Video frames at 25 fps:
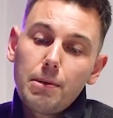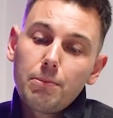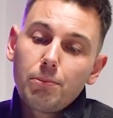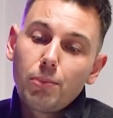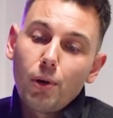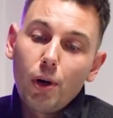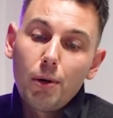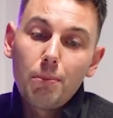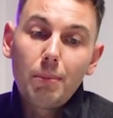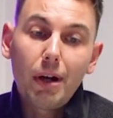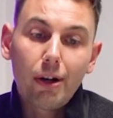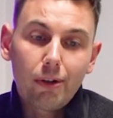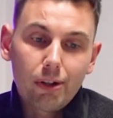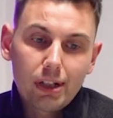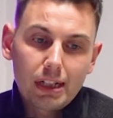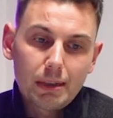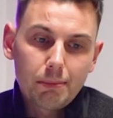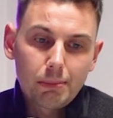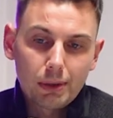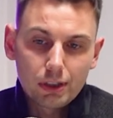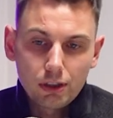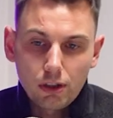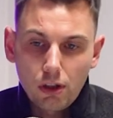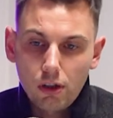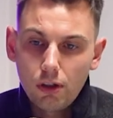primarily
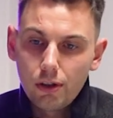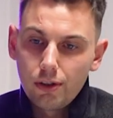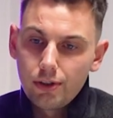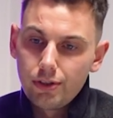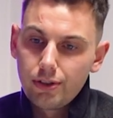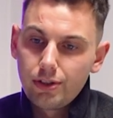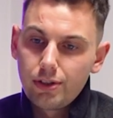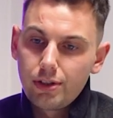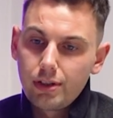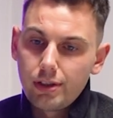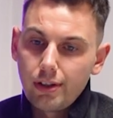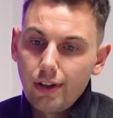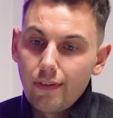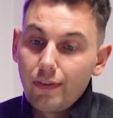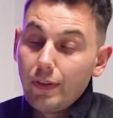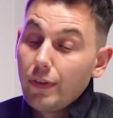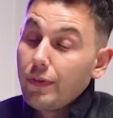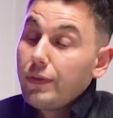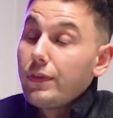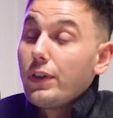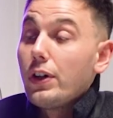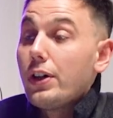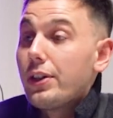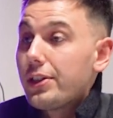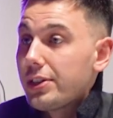because of the
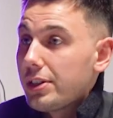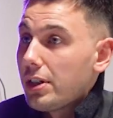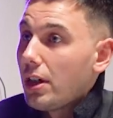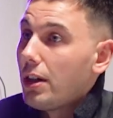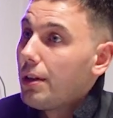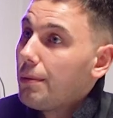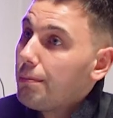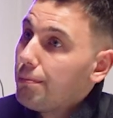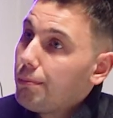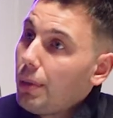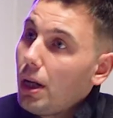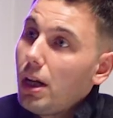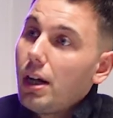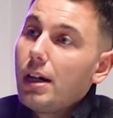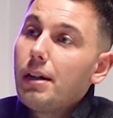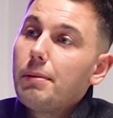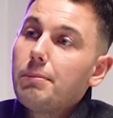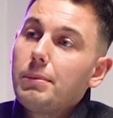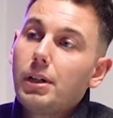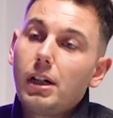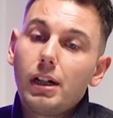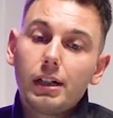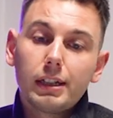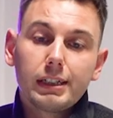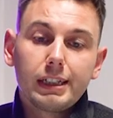first time buyer
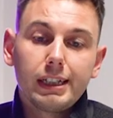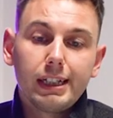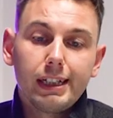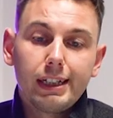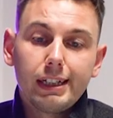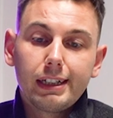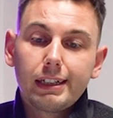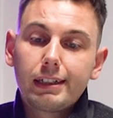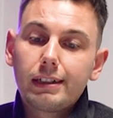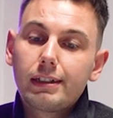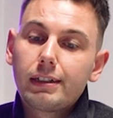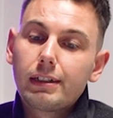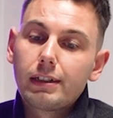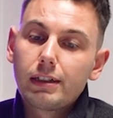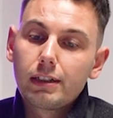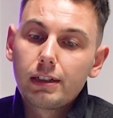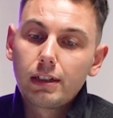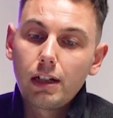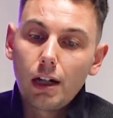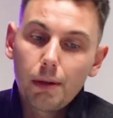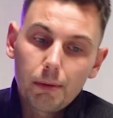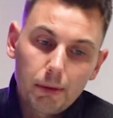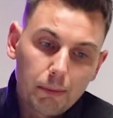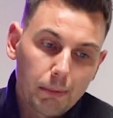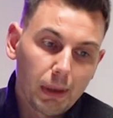market
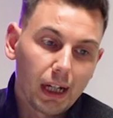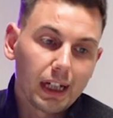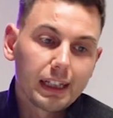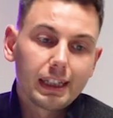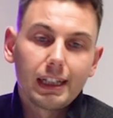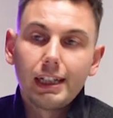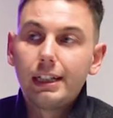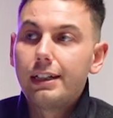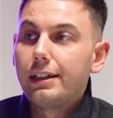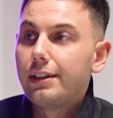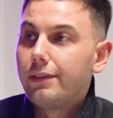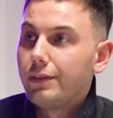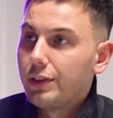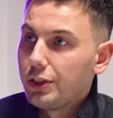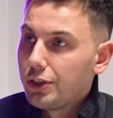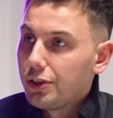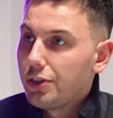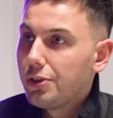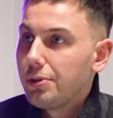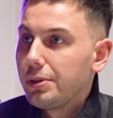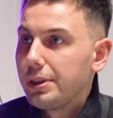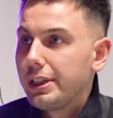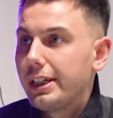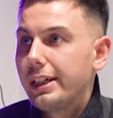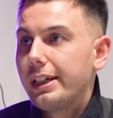coming back in the
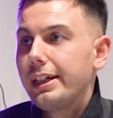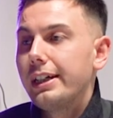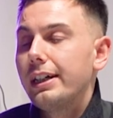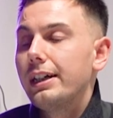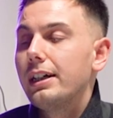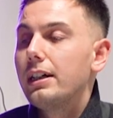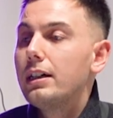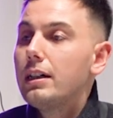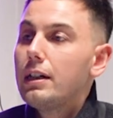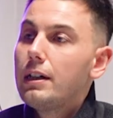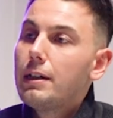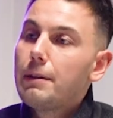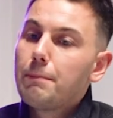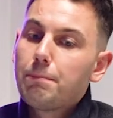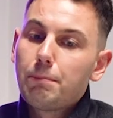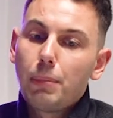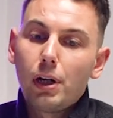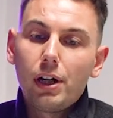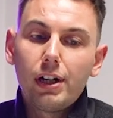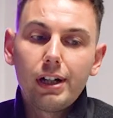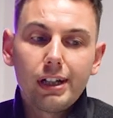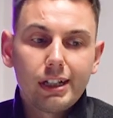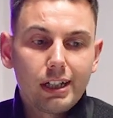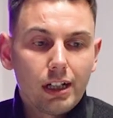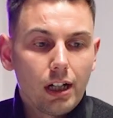new year,
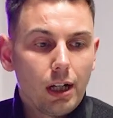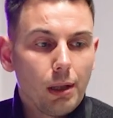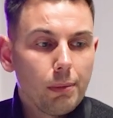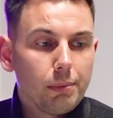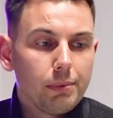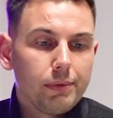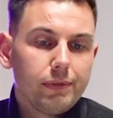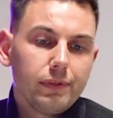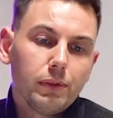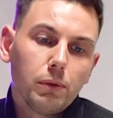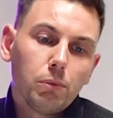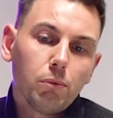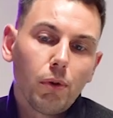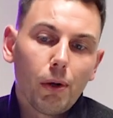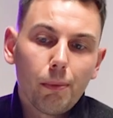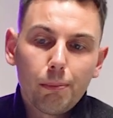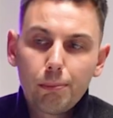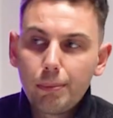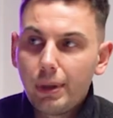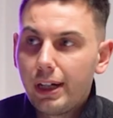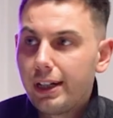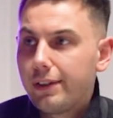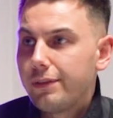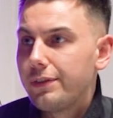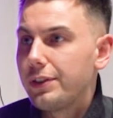buying up the one
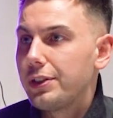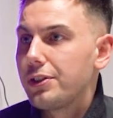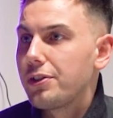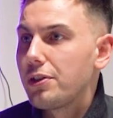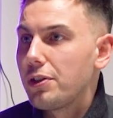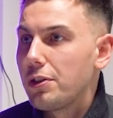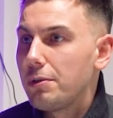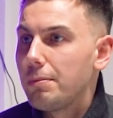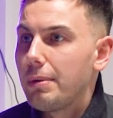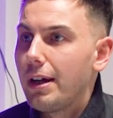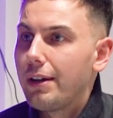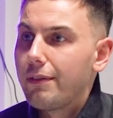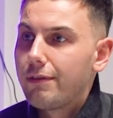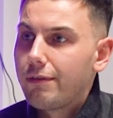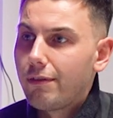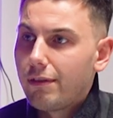bed, the two bed